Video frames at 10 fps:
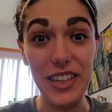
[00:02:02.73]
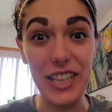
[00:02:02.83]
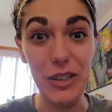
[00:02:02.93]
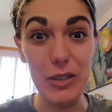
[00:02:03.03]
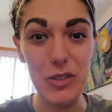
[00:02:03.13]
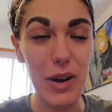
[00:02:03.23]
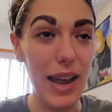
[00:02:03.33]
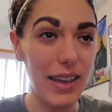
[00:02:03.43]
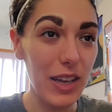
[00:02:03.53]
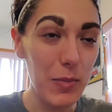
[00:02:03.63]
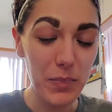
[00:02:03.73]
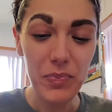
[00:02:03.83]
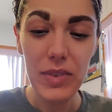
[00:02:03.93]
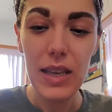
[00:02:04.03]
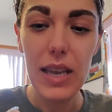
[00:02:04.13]
clearance rack.
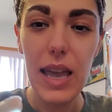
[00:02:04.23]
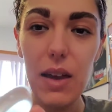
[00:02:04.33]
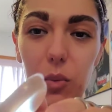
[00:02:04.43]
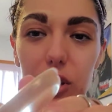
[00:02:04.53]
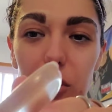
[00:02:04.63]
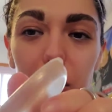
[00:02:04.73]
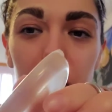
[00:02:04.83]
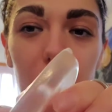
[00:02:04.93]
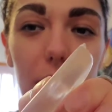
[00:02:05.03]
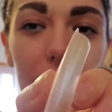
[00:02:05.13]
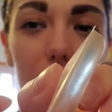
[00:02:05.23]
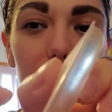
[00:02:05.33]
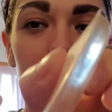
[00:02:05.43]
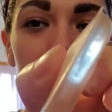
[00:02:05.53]
When you look at the